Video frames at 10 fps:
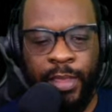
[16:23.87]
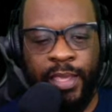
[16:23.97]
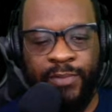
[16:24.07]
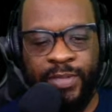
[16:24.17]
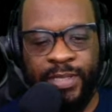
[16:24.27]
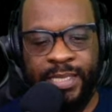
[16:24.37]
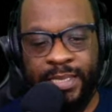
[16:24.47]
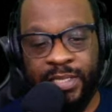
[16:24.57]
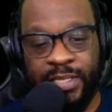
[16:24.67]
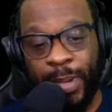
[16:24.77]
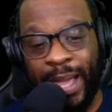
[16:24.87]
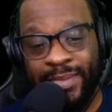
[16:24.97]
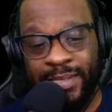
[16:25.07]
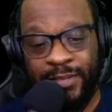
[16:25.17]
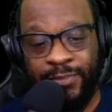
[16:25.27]
If the test is
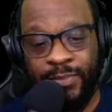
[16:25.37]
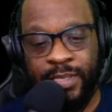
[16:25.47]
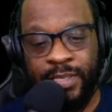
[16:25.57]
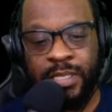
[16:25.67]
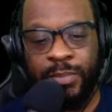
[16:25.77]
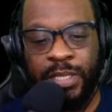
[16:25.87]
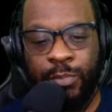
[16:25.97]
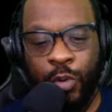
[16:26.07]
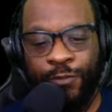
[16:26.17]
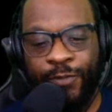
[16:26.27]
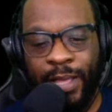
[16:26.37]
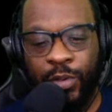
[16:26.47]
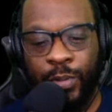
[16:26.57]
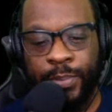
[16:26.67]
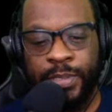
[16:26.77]
positive, this can mean more
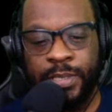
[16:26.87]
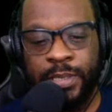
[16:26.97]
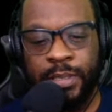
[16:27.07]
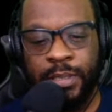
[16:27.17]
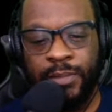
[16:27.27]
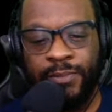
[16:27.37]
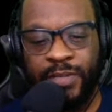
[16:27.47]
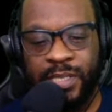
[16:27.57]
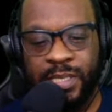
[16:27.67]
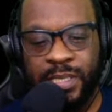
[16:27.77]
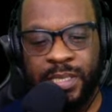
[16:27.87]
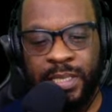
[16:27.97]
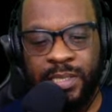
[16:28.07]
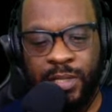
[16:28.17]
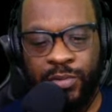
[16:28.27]
follow-ups, visits,
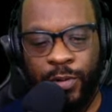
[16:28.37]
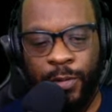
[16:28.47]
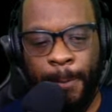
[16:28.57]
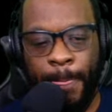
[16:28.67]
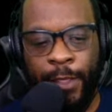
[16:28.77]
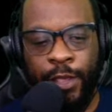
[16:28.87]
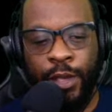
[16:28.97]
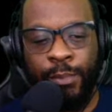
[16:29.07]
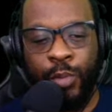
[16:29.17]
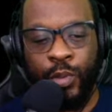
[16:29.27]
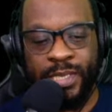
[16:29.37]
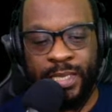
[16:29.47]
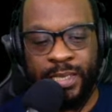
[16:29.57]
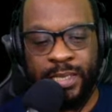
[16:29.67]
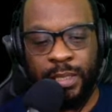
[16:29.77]
etc. More
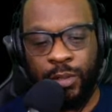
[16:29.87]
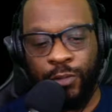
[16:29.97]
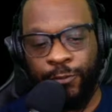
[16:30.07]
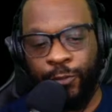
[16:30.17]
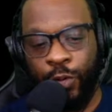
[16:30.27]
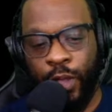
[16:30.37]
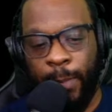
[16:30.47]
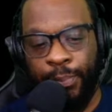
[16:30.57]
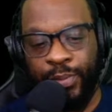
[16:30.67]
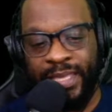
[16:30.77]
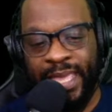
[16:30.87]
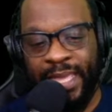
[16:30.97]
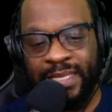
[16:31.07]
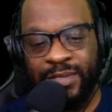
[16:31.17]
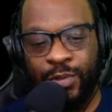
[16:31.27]
tests to look for a
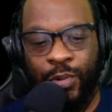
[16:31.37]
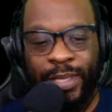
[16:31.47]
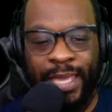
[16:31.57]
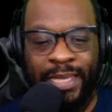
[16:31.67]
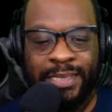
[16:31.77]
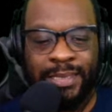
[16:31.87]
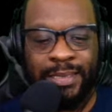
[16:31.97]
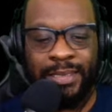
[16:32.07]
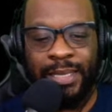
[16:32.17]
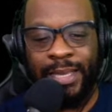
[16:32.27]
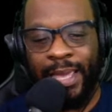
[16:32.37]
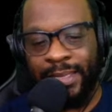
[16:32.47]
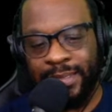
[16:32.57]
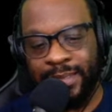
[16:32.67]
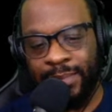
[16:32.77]
precancer or cancer,
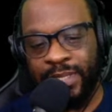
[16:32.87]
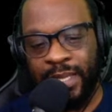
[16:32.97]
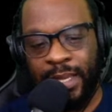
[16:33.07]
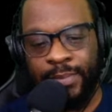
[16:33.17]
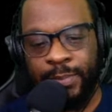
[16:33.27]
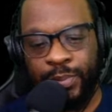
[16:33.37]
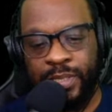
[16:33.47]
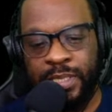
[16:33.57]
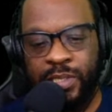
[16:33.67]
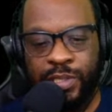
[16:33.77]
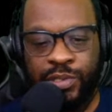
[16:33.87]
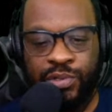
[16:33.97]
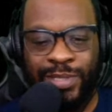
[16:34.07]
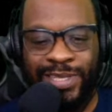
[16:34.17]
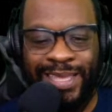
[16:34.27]
and sometimes a procedure to
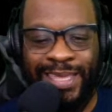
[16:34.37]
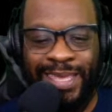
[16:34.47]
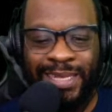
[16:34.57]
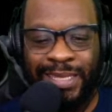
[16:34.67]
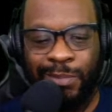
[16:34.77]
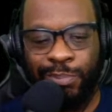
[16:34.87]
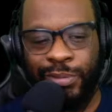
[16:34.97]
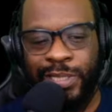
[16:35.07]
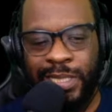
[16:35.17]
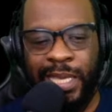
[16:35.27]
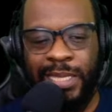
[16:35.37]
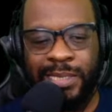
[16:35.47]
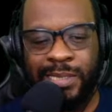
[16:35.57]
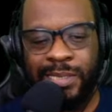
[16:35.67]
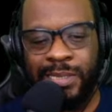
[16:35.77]
treat any
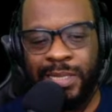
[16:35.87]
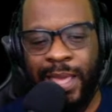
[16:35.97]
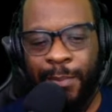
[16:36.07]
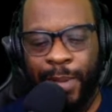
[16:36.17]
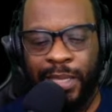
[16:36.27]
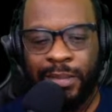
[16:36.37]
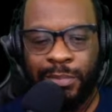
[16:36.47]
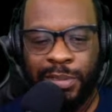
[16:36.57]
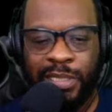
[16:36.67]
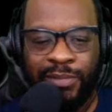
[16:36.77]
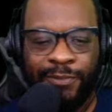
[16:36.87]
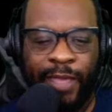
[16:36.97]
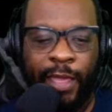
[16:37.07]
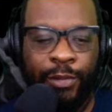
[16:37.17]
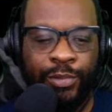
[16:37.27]
precancers that might be found.